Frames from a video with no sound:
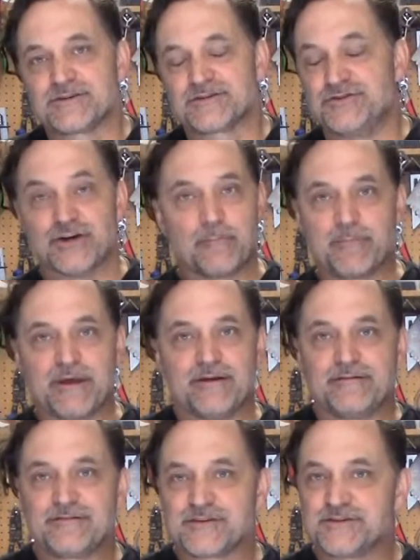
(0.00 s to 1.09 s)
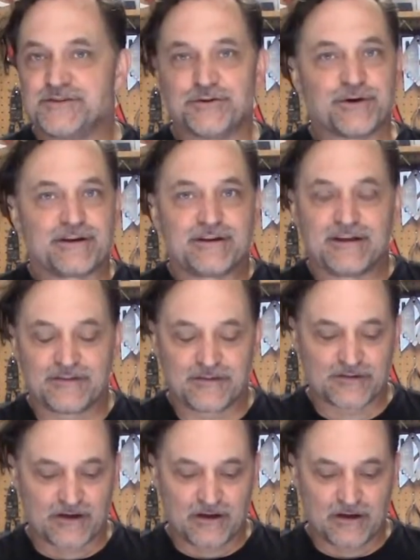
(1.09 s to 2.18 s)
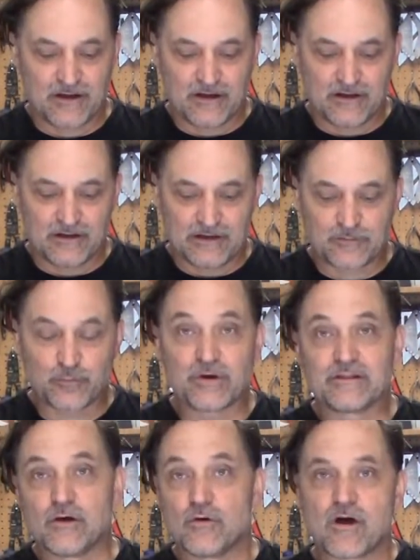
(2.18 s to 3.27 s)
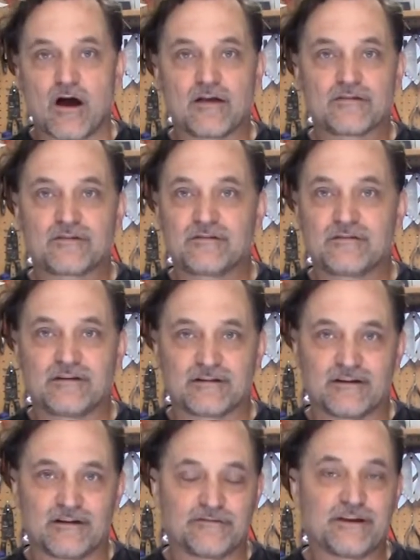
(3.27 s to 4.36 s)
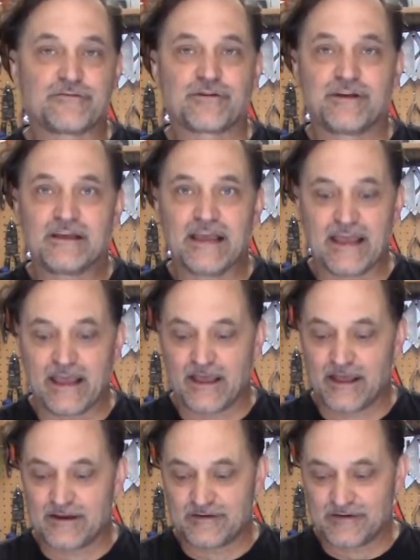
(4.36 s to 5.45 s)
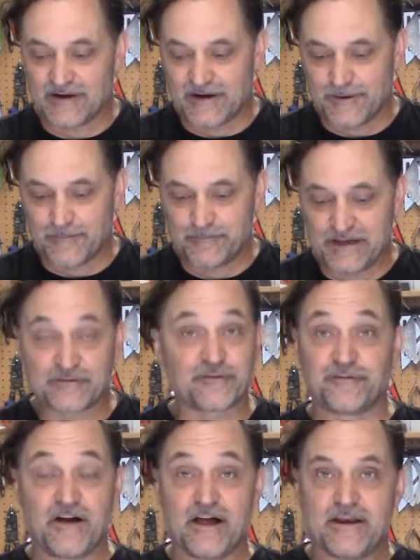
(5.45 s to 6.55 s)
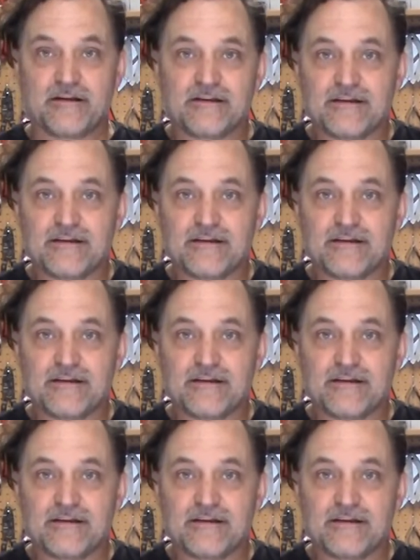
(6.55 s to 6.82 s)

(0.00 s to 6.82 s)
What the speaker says: just jump in, just do it. It's pretty low cost of entry, and it's fun.